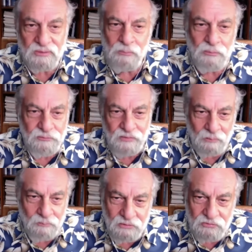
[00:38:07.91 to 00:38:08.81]
A number of
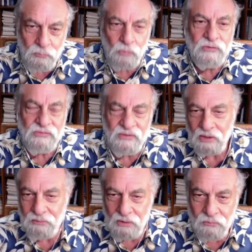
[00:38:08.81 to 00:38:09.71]
families have moved into the
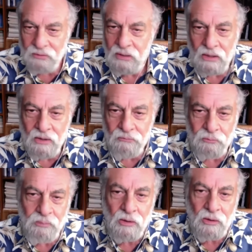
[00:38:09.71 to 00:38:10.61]
area. We're
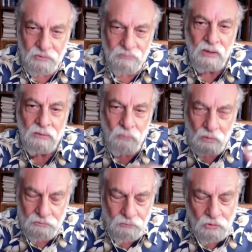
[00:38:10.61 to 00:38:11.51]
part of a
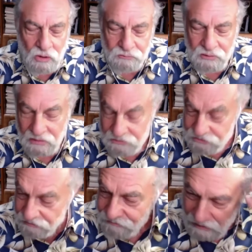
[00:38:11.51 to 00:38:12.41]
wonderful
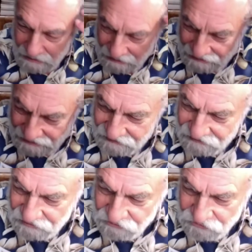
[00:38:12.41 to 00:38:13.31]
congregation.
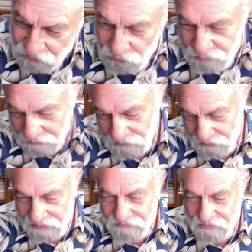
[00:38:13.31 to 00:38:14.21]
And 2 people
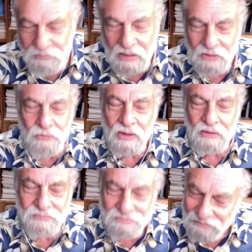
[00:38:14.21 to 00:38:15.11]
who live nearby who
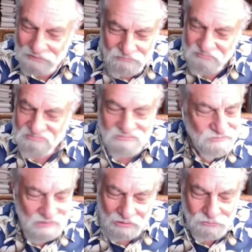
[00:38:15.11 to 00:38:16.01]

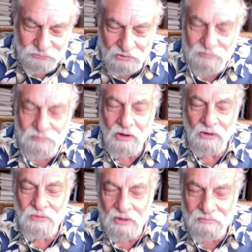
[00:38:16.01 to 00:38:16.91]
I was very
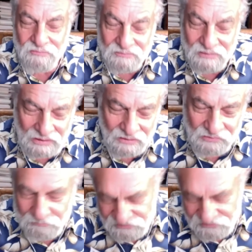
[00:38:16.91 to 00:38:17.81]
fond of.
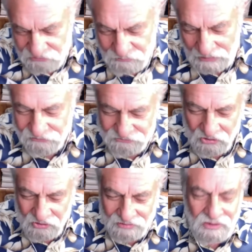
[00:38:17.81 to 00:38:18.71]
They've since passed
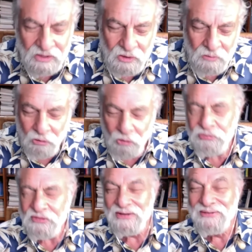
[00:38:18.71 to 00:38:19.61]
on,
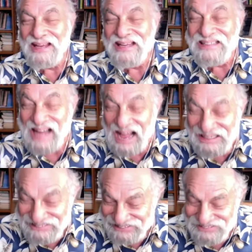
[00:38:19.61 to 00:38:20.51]
both in their late
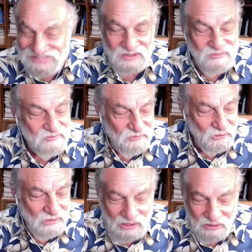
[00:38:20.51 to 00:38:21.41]
90s and
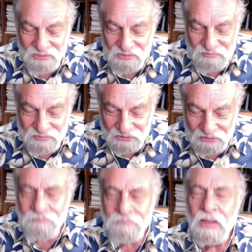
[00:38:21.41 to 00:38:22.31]
full health and
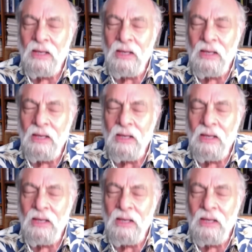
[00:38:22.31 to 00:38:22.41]
vigor.